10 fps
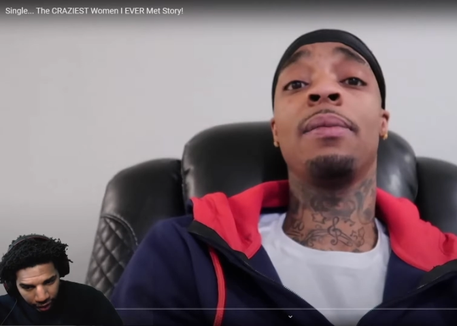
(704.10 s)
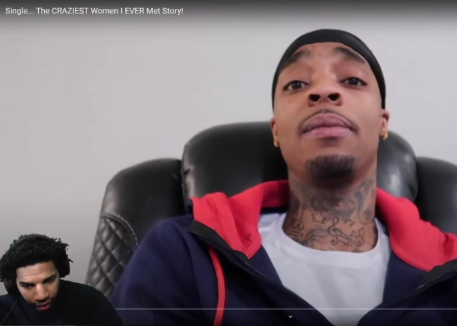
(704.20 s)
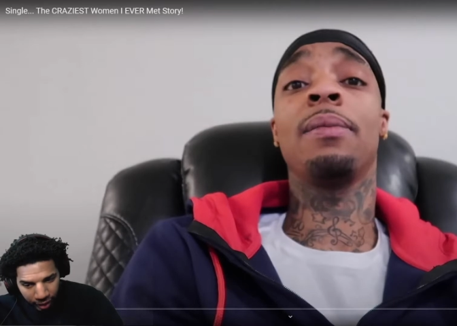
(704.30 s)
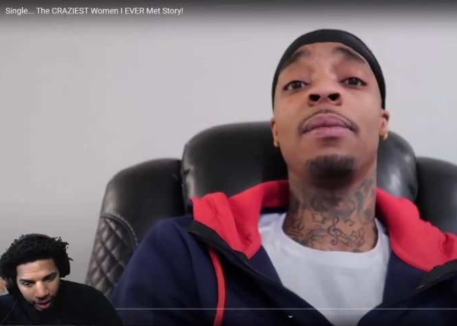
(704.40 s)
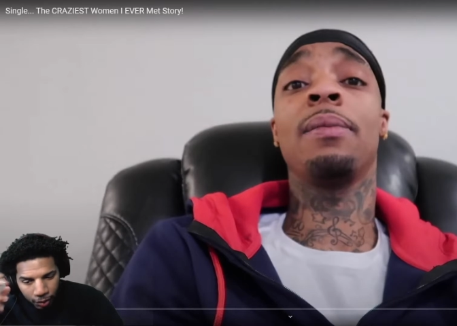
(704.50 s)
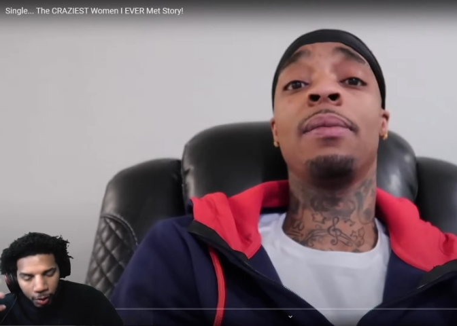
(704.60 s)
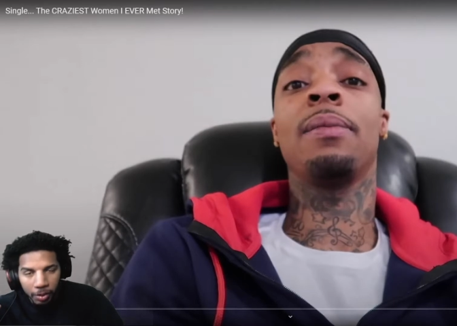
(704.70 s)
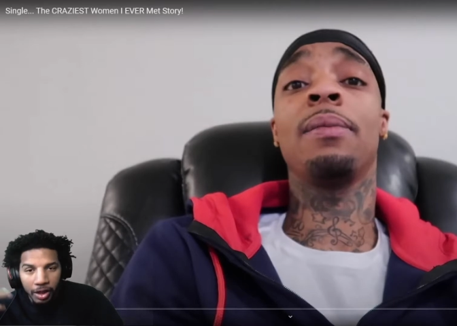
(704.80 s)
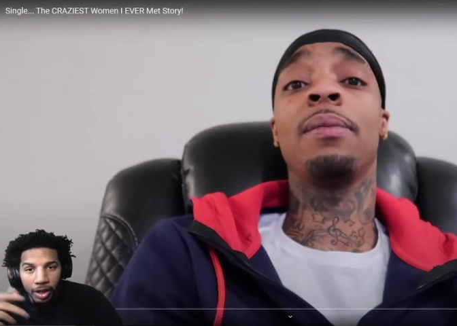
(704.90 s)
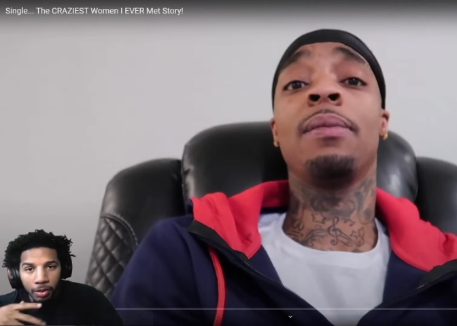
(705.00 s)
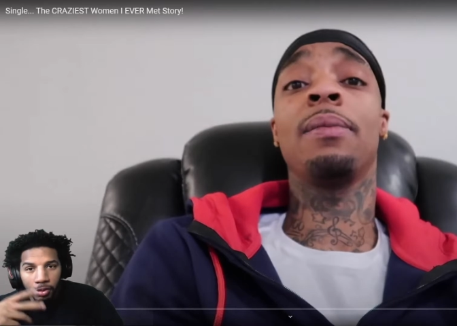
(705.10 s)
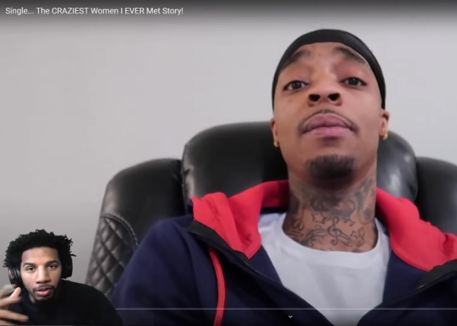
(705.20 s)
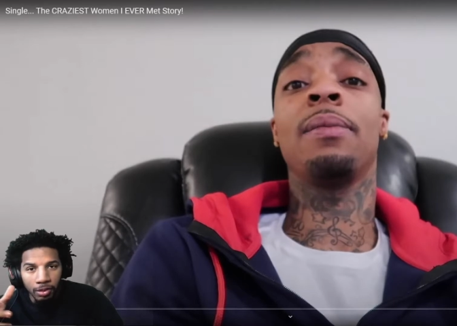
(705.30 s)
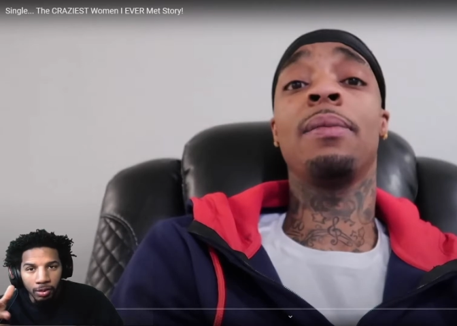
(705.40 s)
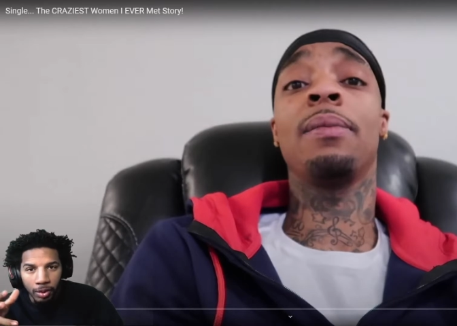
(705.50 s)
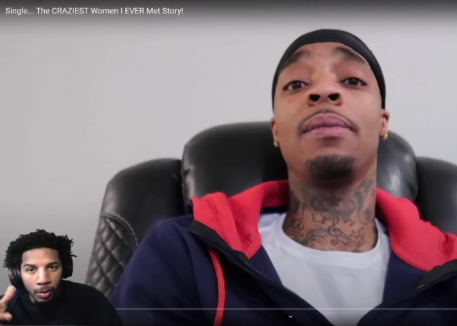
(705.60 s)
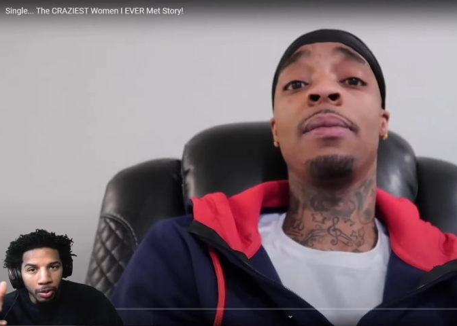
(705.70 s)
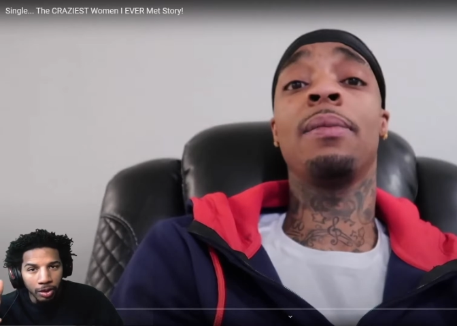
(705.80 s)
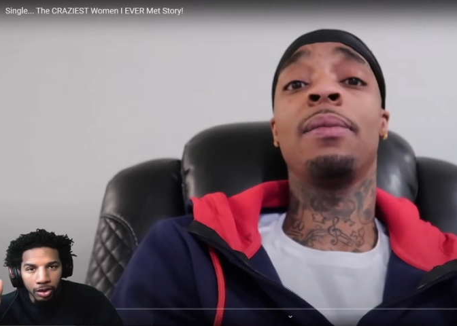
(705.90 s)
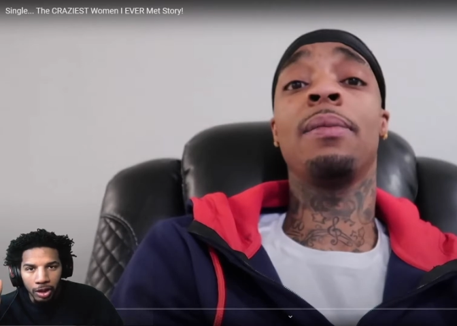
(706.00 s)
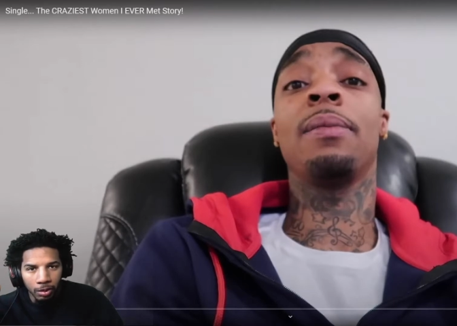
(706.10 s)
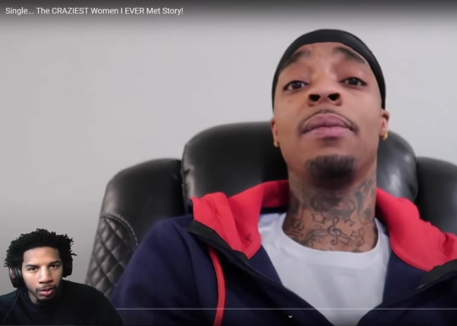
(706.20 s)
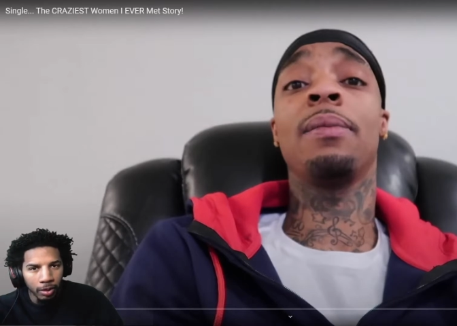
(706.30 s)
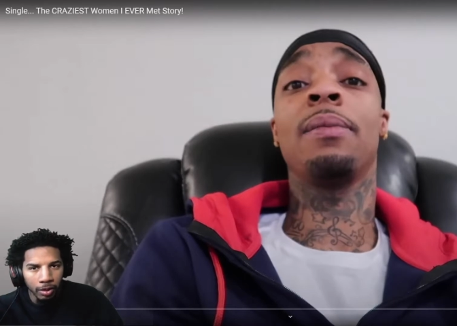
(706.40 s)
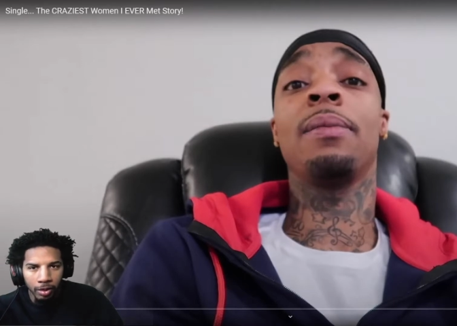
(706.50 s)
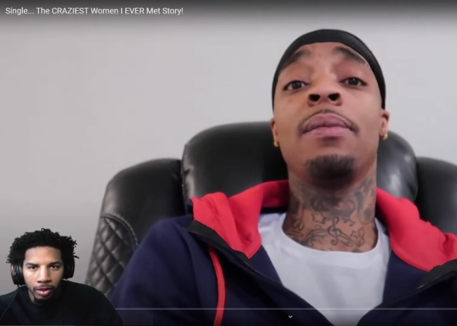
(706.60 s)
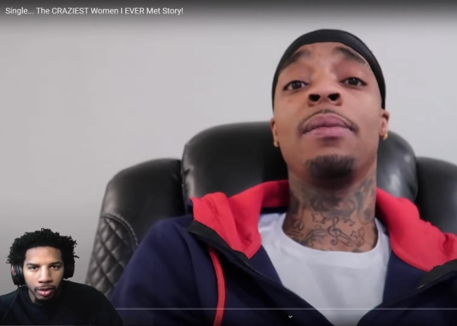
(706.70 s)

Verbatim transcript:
Speaker 1: that's what be getting people in trouble, bro.